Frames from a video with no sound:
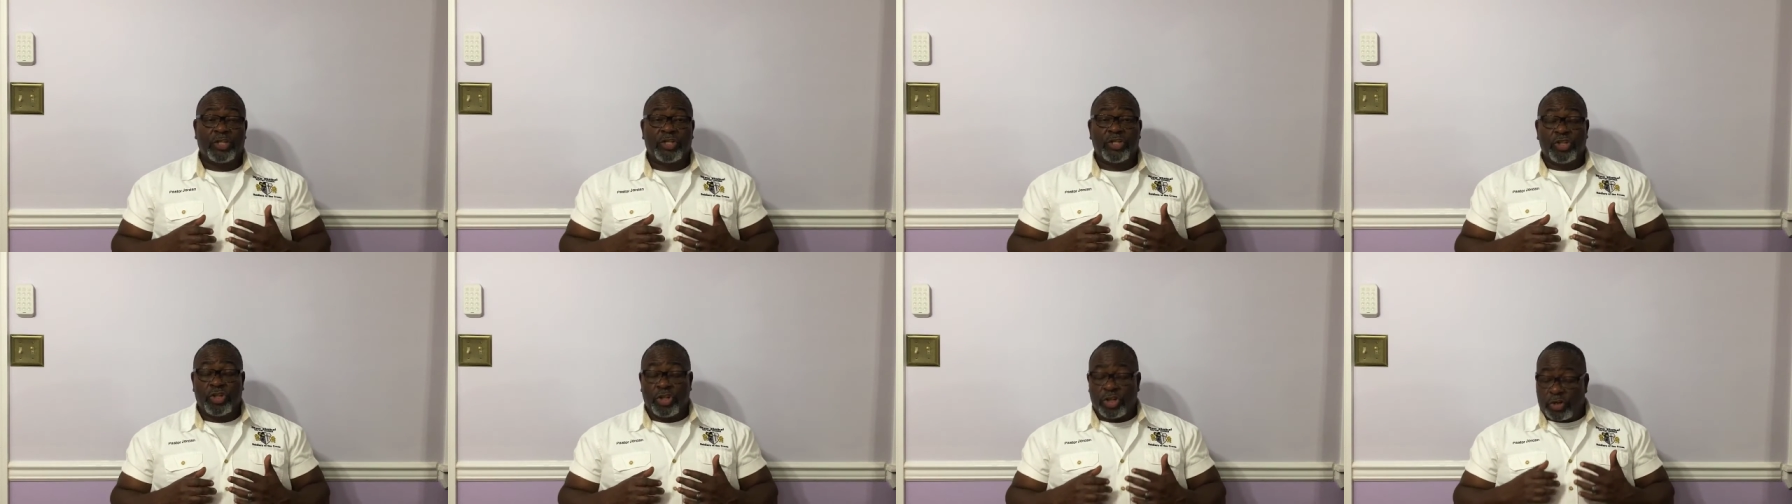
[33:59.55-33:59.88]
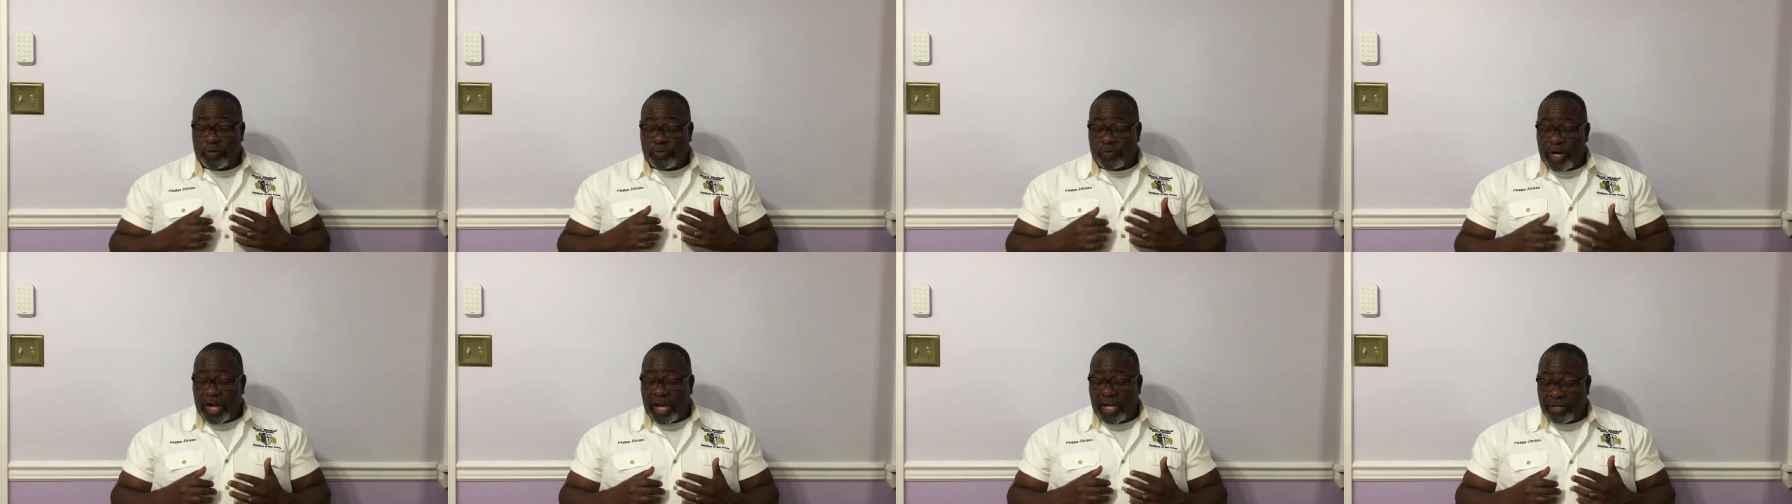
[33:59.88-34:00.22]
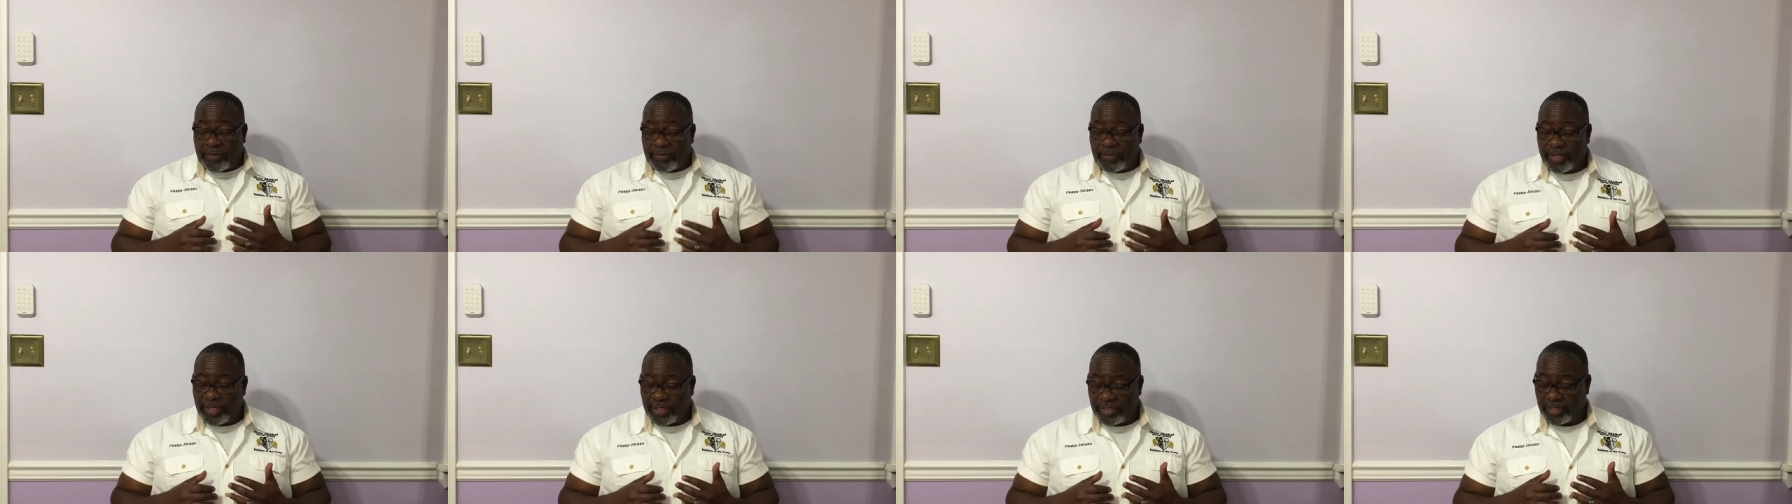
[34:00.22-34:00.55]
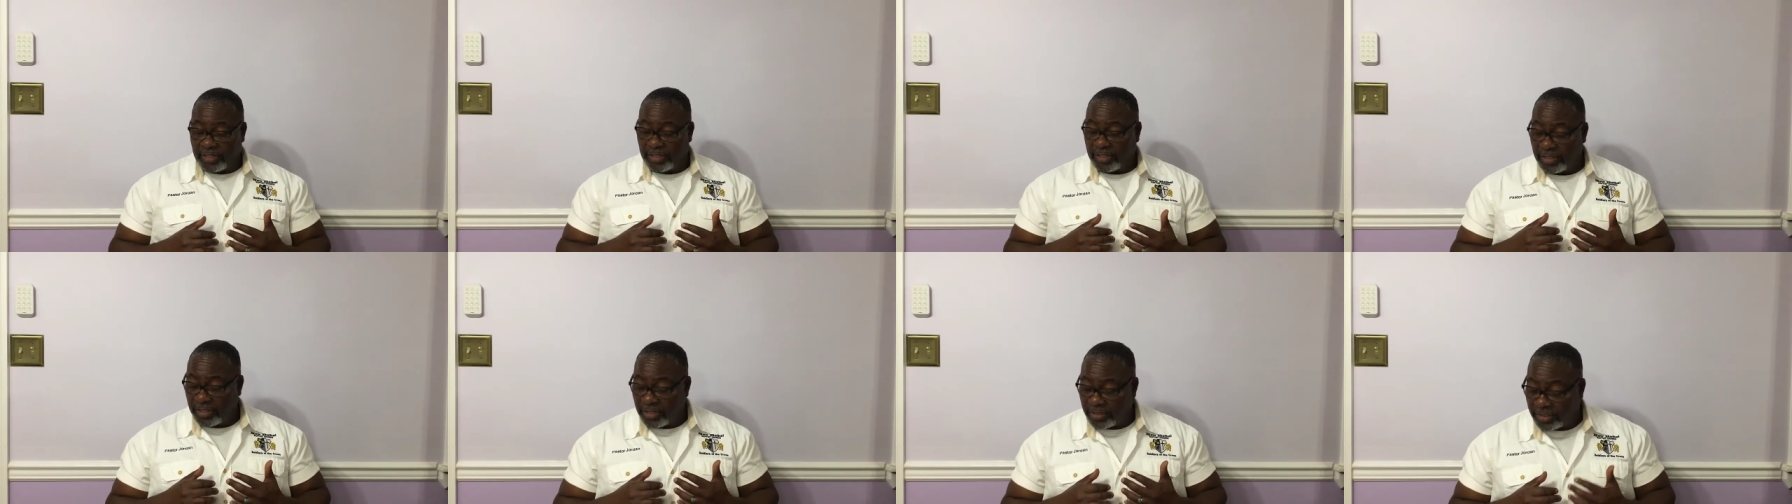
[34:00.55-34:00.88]

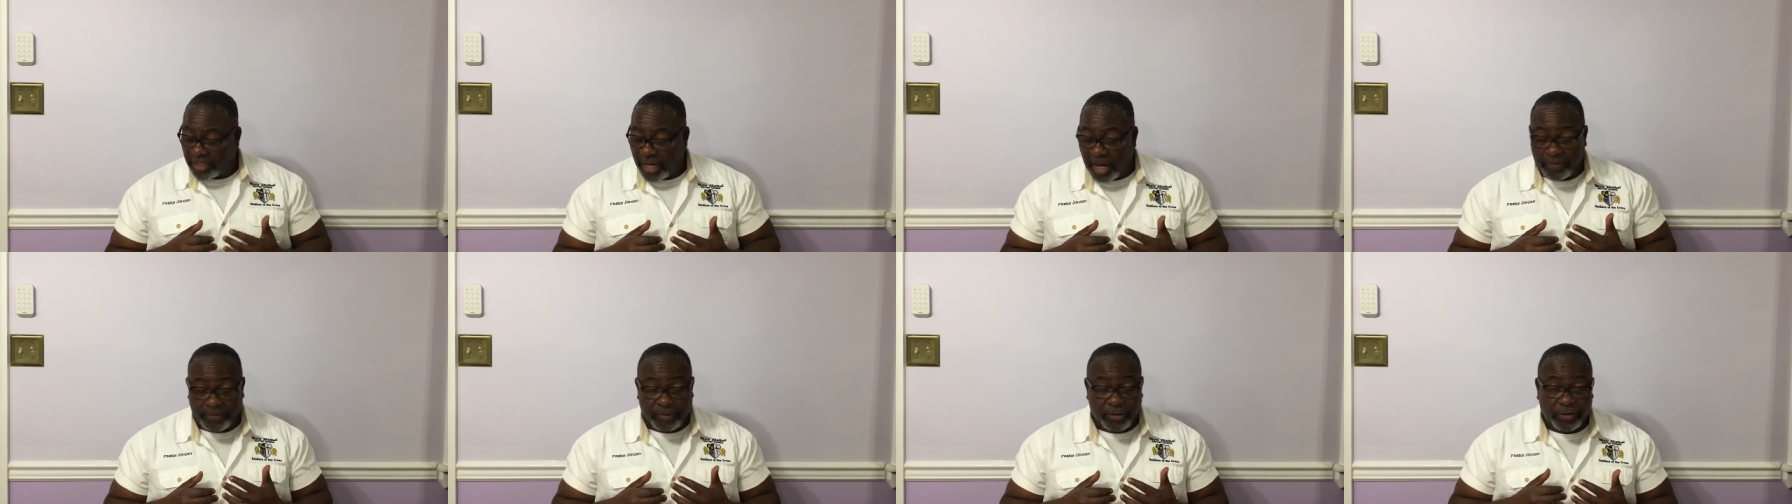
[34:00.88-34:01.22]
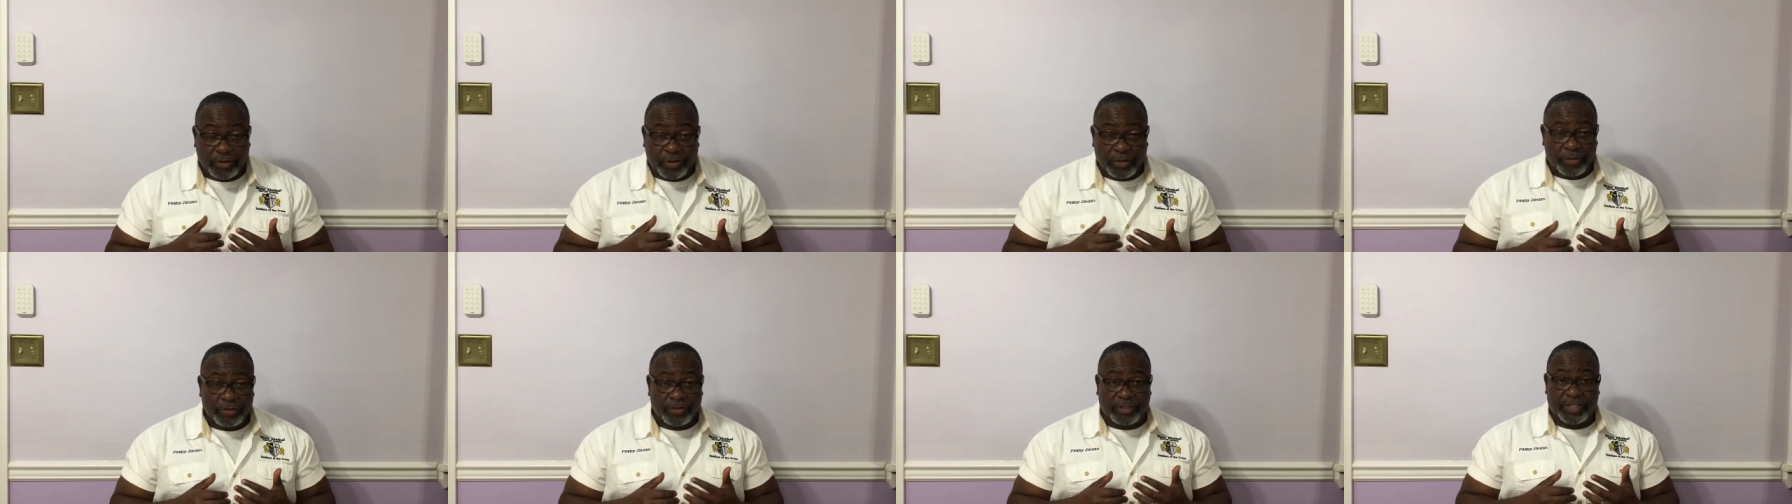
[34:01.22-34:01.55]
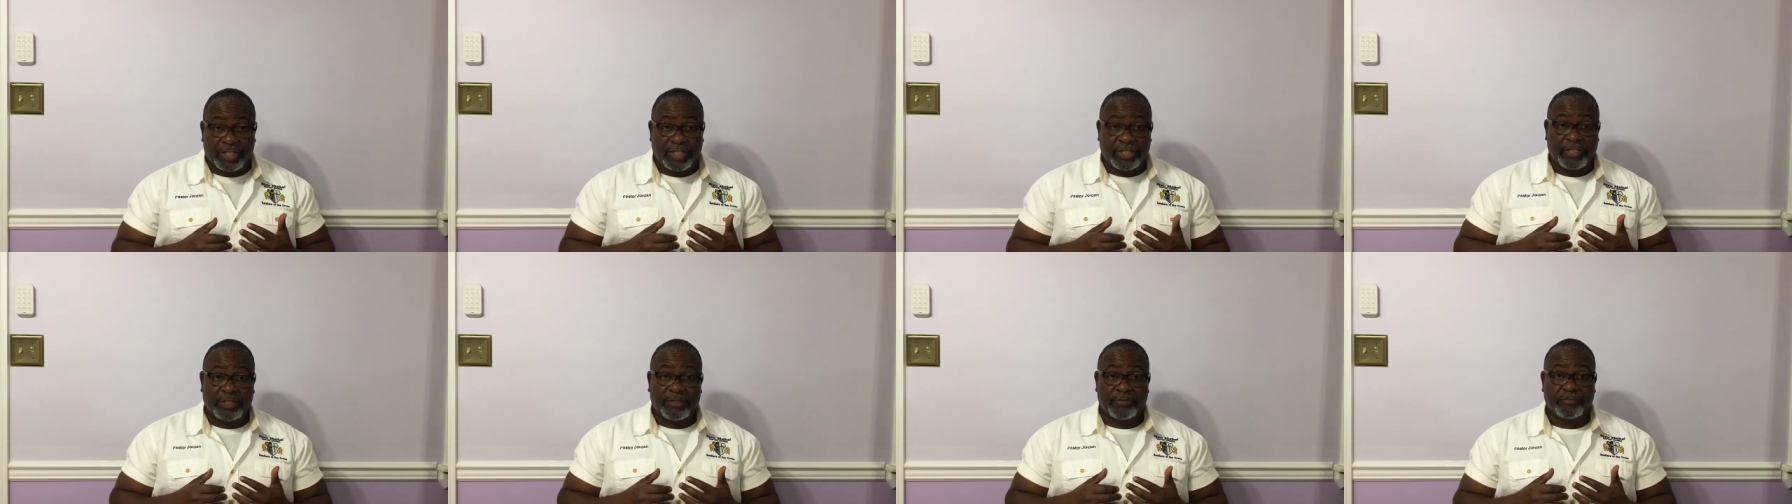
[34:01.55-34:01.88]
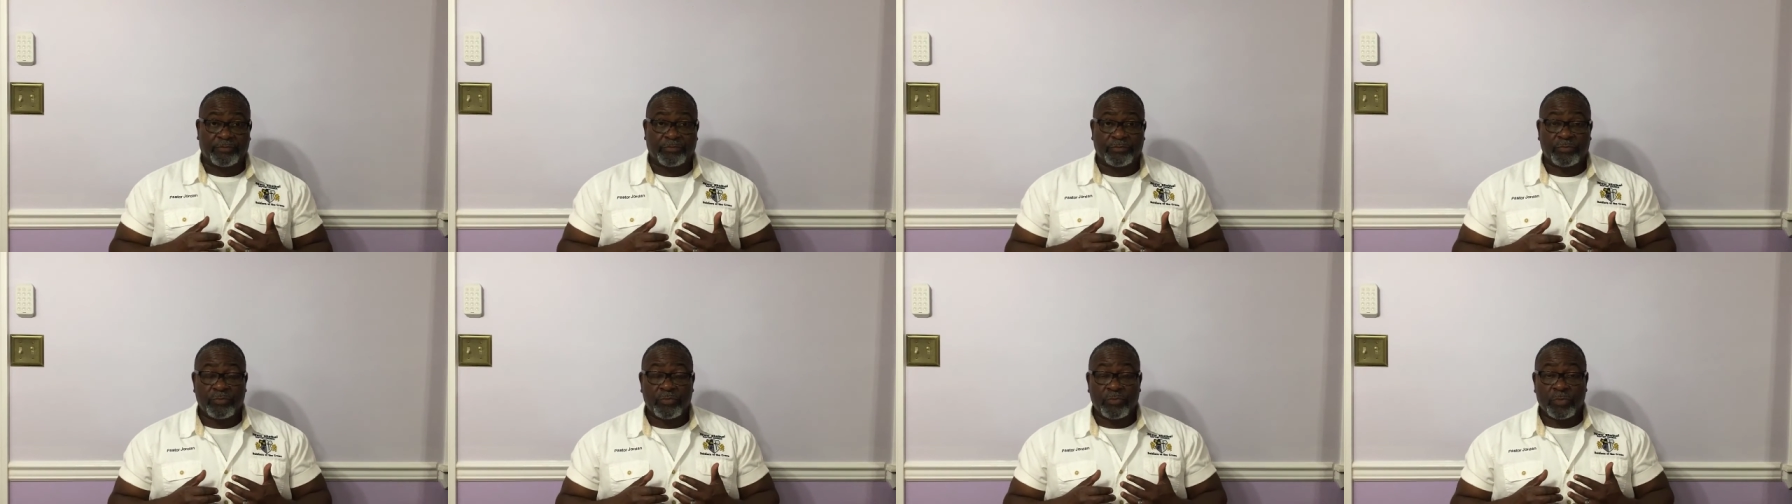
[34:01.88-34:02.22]
Deuteronomy chapter
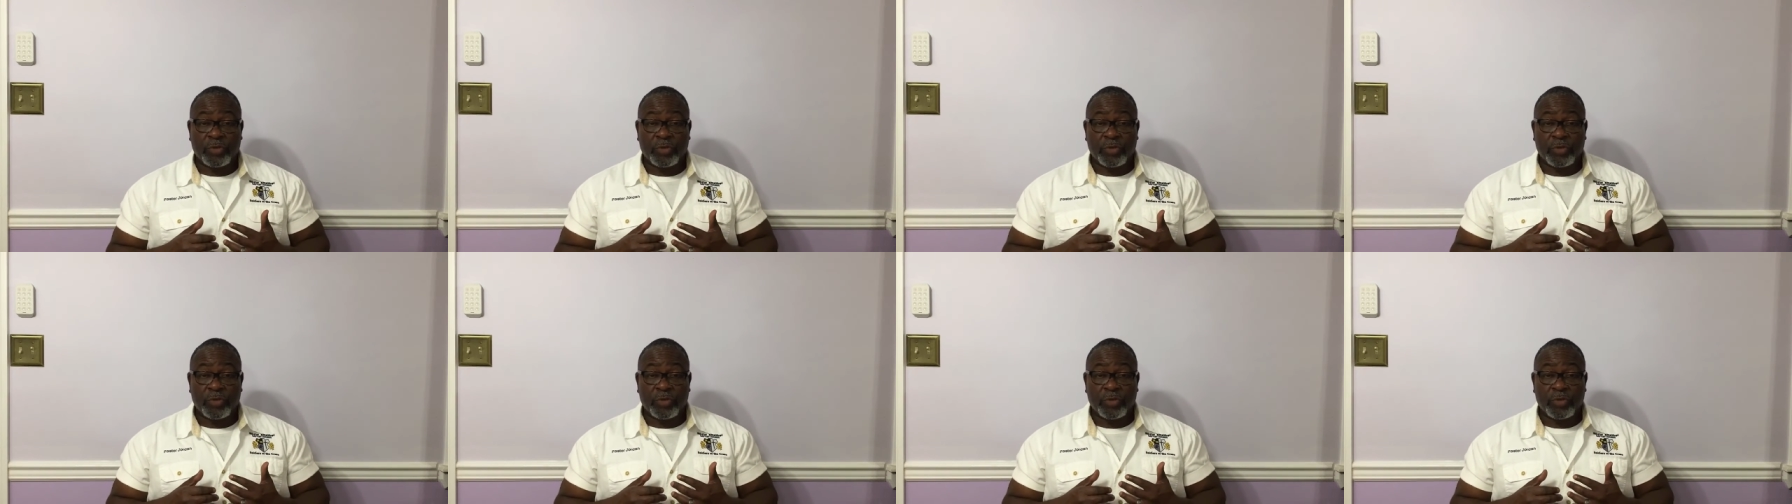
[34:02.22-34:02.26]
13,